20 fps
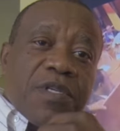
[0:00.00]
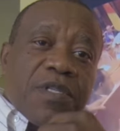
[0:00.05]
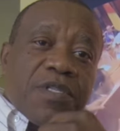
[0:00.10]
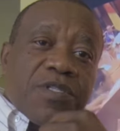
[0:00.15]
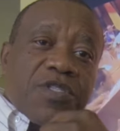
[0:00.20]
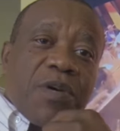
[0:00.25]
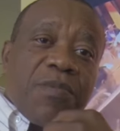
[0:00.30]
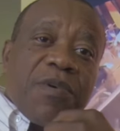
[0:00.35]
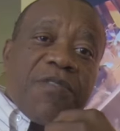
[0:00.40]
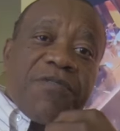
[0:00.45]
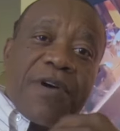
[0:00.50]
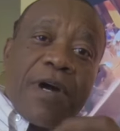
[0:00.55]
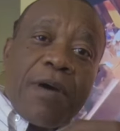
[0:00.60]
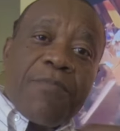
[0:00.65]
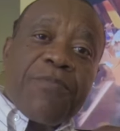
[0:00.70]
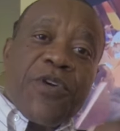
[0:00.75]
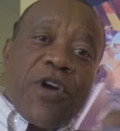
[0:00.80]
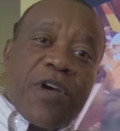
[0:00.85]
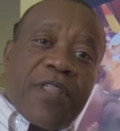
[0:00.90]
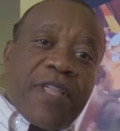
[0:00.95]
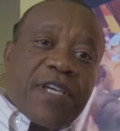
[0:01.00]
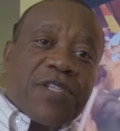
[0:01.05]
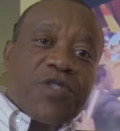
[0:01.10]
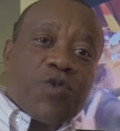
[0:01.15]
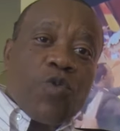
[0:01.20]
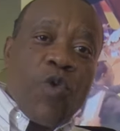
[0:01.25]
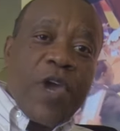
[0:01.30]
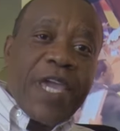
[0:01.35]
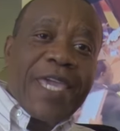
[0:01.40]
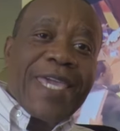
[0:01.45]
Some of our brothers
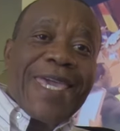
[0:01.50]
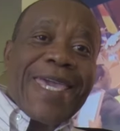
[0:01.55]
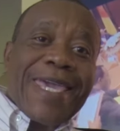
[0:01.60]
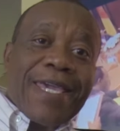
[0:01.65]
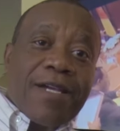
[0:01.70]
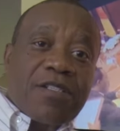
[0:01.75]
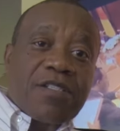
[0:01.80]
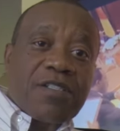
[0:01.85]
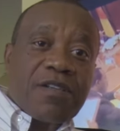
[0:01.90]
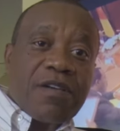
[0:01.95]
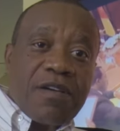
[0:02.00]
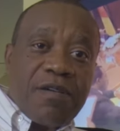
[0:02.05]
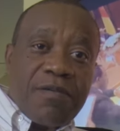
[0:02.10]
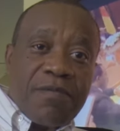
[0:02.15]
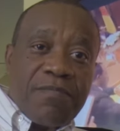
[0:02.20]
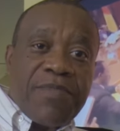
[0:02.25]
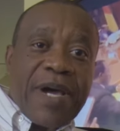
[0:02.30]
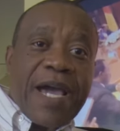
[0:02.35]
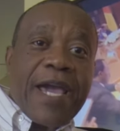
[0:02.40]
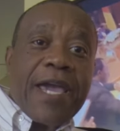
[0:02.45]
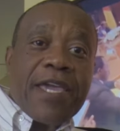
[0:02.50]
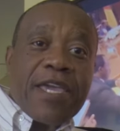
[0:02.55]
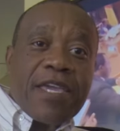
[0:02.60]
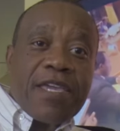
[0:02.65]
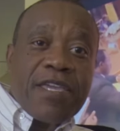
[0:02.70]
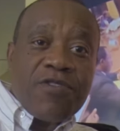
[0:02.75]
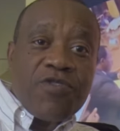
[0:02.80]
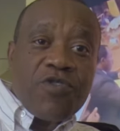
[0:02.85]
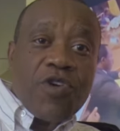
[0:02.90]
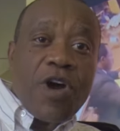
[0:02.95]
were killed by
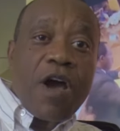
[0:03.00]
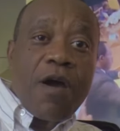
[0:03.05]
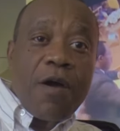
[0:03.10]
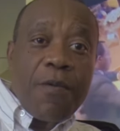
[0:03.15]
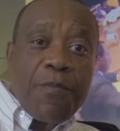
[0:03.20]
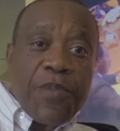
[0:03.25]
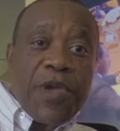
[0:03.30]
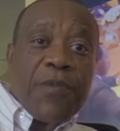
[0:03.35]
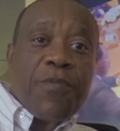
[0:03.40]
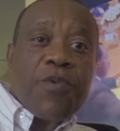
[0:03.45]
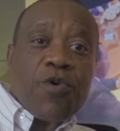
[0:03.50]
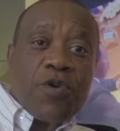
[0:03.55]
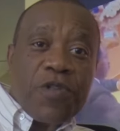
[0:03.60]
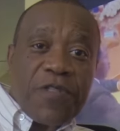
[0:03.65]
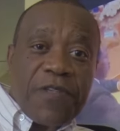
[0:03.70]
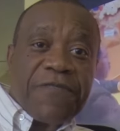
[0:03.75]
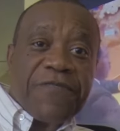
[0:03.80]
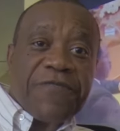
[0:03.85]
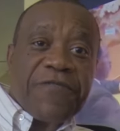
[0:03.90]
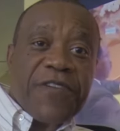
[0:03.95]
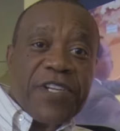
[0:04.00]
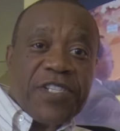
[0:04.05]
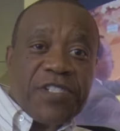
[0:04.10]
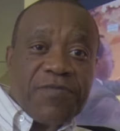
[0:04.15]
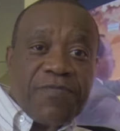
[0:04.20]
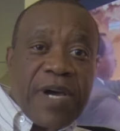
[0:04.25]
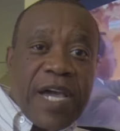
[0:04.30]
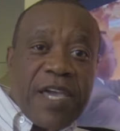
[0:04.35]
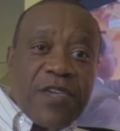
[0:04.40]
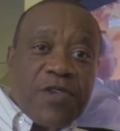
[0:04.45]
your people, the
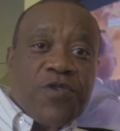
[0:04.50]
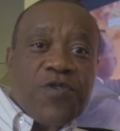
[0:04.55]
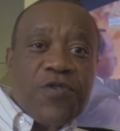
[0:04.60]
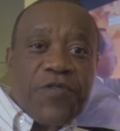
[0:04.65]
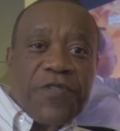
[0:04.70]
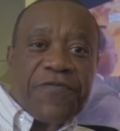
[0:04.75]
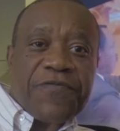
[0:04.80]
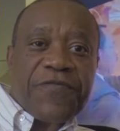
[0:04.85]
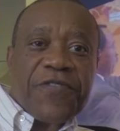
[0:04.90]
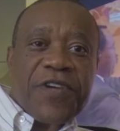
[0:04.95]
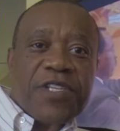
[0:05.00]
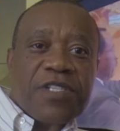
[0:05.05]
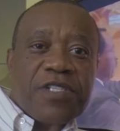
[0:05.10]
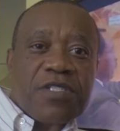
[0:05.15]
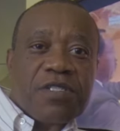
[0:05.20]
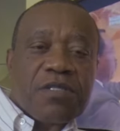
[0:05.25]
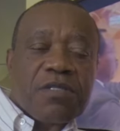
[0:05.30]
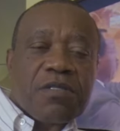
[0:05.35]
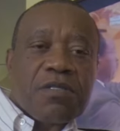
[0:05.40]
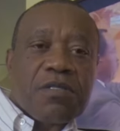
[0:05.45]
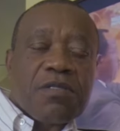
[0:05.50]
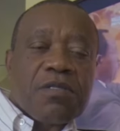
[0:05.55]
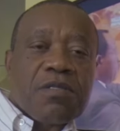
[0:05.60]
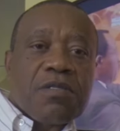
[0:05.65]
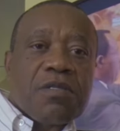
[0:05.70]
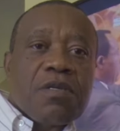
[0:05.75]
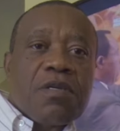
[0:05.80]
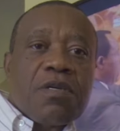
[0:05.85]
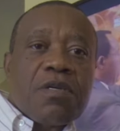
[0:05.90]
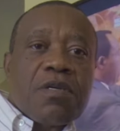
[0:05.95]
French, by you, the French.
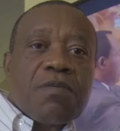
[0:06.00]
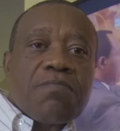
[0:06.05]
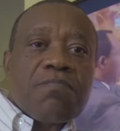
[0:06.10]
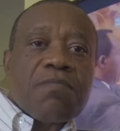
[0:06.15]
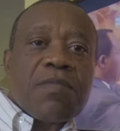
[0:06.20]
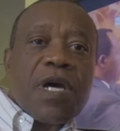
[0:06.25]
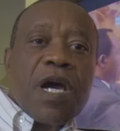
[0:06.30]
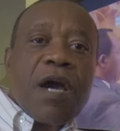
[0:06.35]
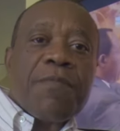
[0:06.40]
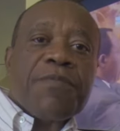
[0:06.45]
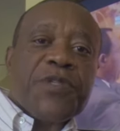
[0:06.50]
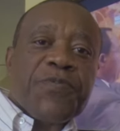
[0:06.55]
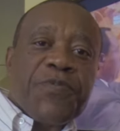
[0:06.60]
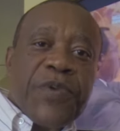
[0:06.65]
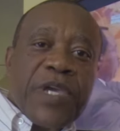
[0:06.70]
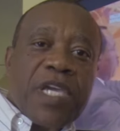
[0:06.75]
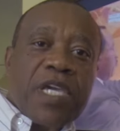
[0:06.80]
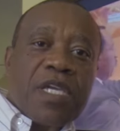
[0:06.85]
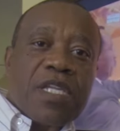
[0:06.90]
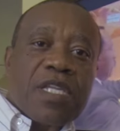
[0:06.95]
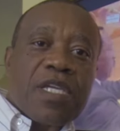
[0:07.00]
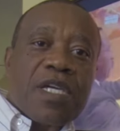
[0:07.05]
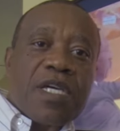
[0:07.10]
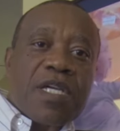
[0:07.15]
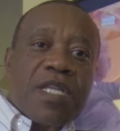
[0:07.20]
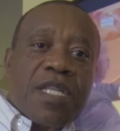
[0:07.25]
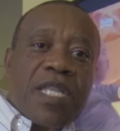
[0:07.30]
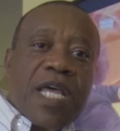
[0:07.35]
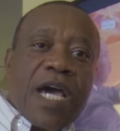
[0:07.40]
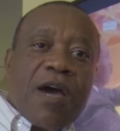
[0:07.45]
I'm speaking
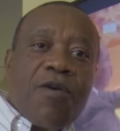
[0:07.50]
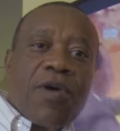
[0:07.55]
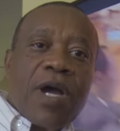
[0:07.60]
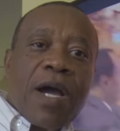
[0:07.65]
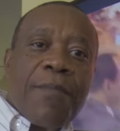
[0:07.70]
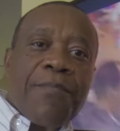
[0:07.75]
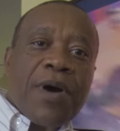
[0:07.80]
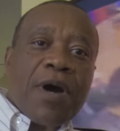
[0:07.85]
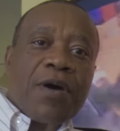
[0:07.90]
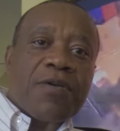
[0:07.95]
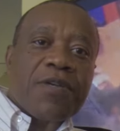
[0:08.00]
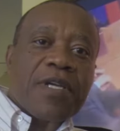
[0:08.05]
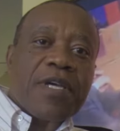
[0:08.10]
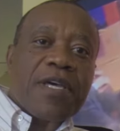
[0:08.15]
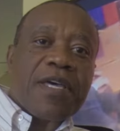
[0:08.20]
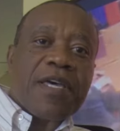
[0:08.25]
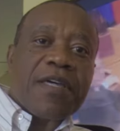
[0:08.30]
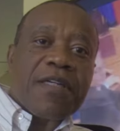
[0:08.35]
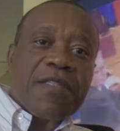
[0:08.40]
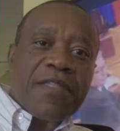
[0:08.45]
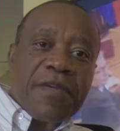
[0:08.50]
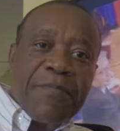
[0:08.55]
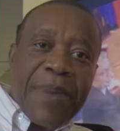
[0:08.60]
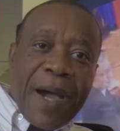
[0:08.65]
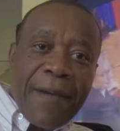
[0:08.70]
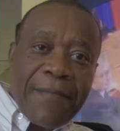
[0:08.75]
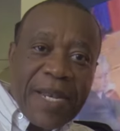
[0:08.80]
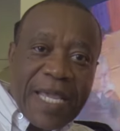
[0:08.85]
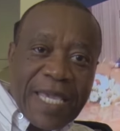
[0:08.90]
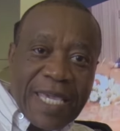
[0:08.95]
now about the
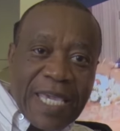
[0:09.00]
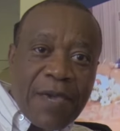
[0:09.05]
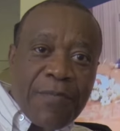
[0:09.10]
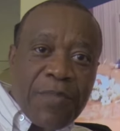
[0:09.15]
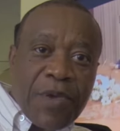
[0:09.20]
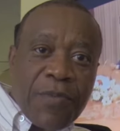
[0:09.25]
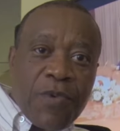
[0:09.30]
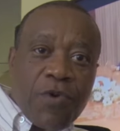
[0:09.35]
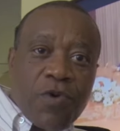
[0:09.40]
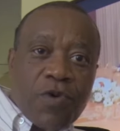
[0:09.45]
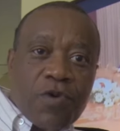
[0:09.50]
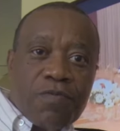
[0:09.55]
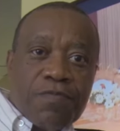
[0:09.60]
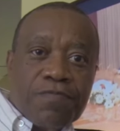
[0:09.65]
Bamileke people.